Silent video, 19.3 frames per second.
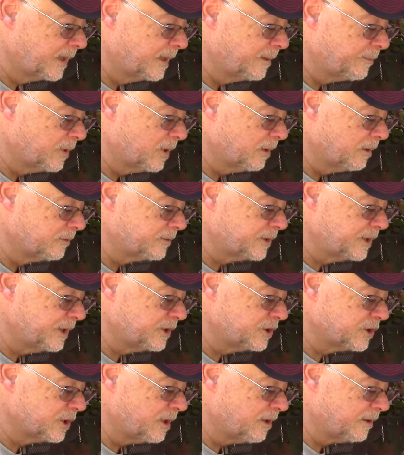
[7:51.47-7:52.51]
Keeping a little
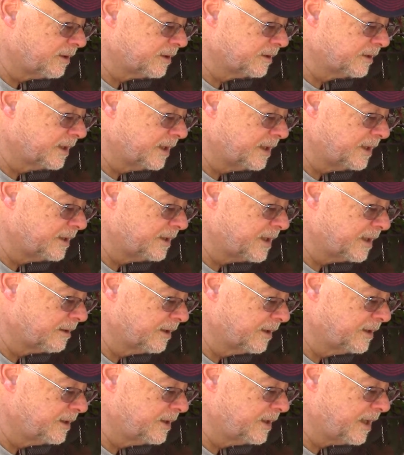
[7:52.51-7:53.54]
tension on it to get it
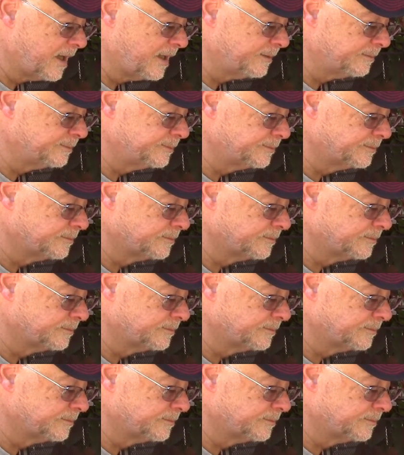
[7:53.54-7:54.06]
good and tight.